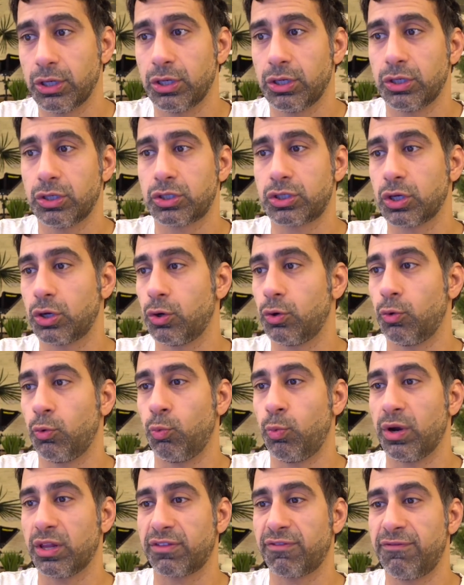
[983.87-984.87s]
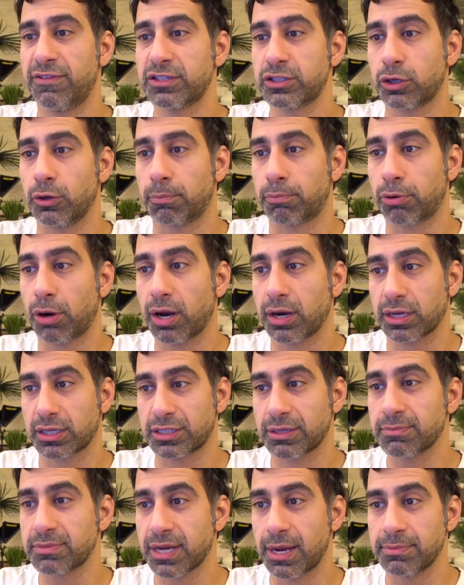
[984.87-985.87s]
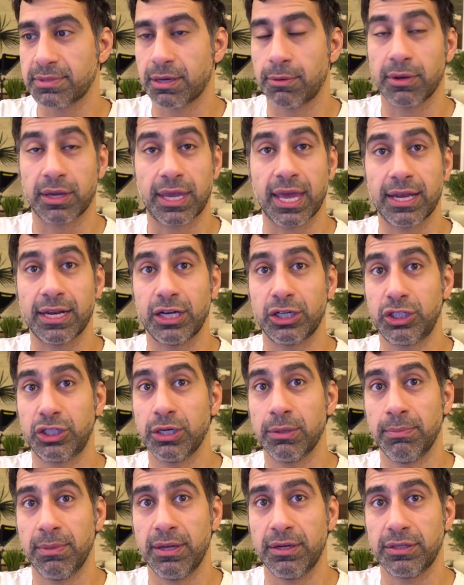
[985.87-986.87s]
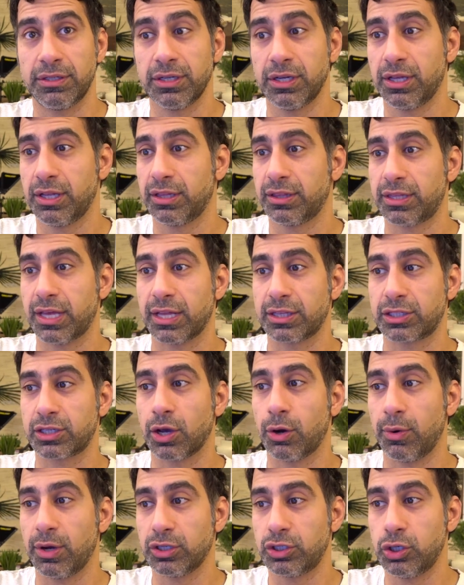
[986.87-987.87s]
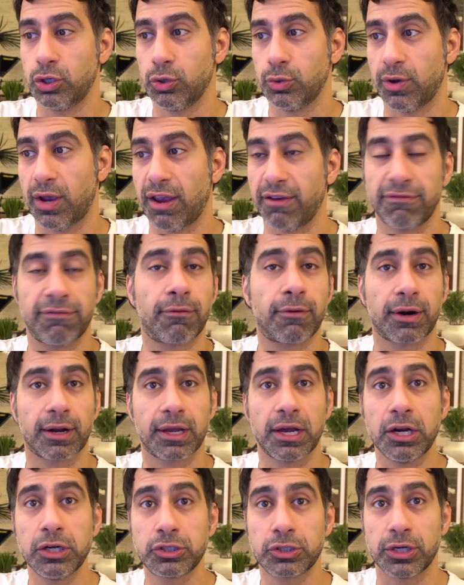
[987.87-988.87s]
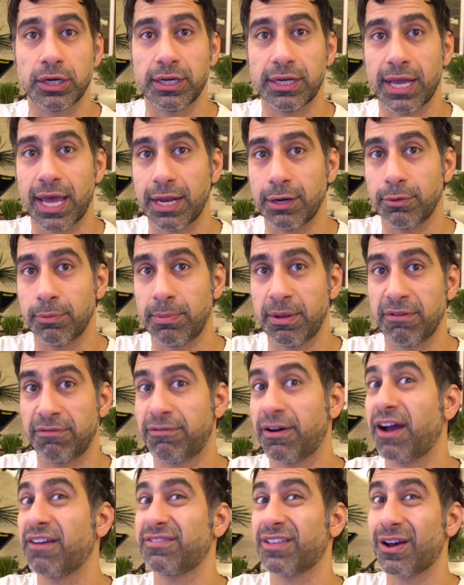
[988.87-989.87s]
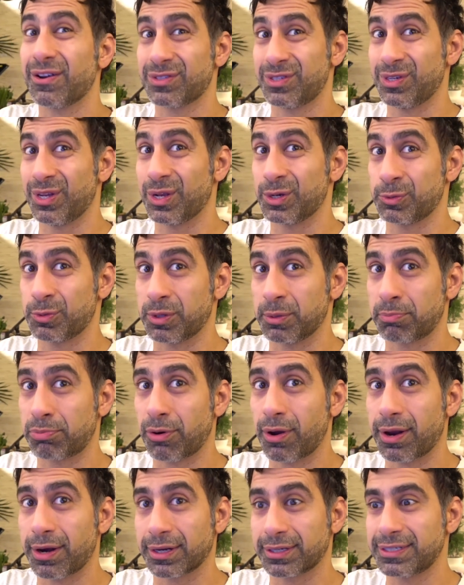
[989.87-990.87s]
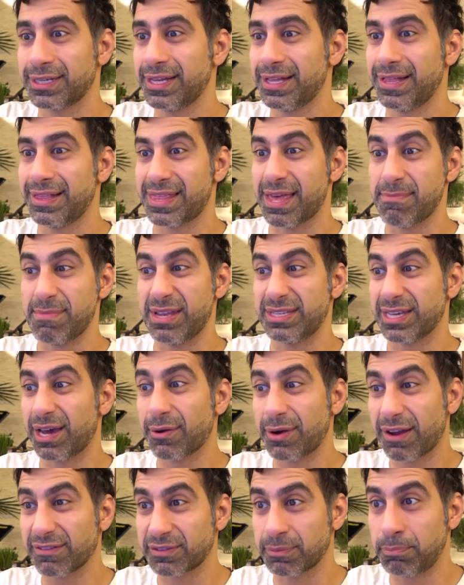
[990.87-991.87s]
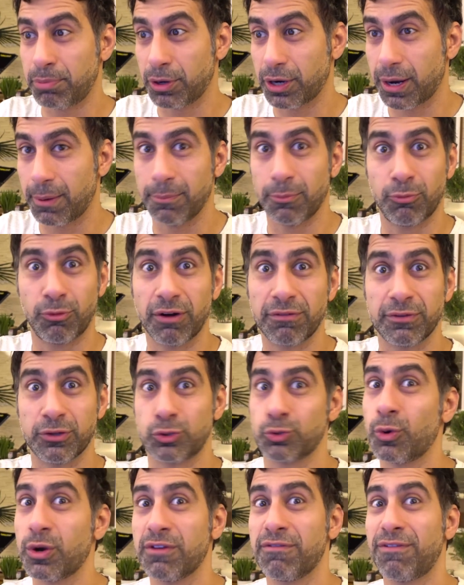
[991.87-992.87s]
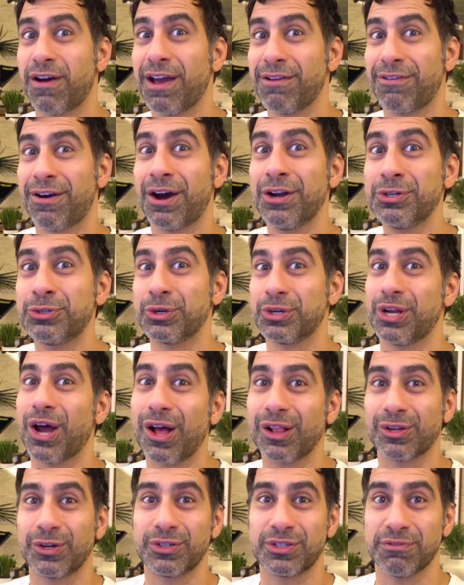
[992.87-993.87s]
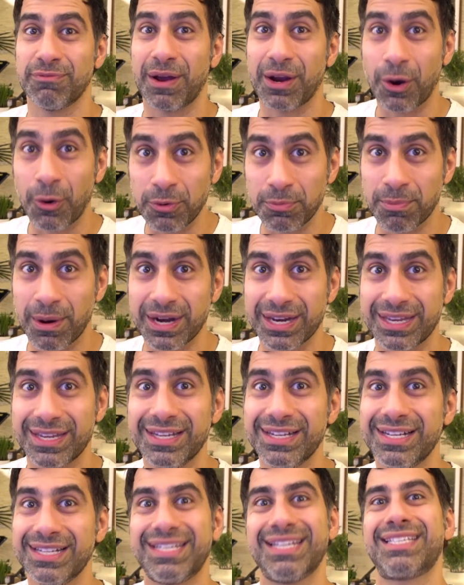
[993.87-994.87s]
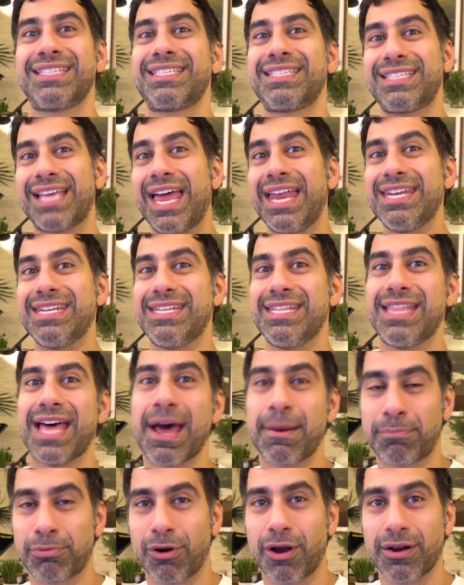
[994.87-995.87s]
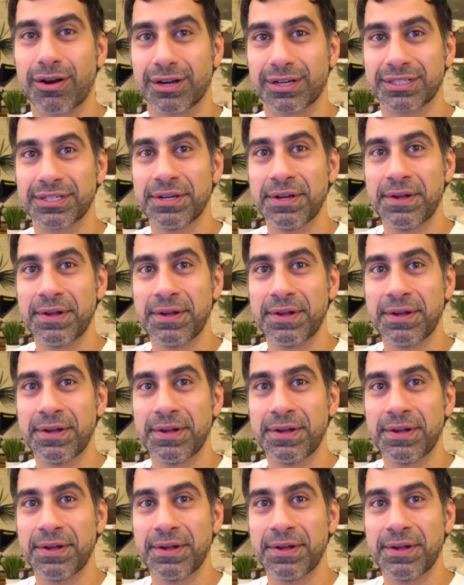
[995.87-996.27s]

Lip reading: So with physical products, sometimes I would get a shipment that's going to a foreign country and it would be $5,000 worth of product. That means I would have to put up roughly $2,500 of my own money to send that product.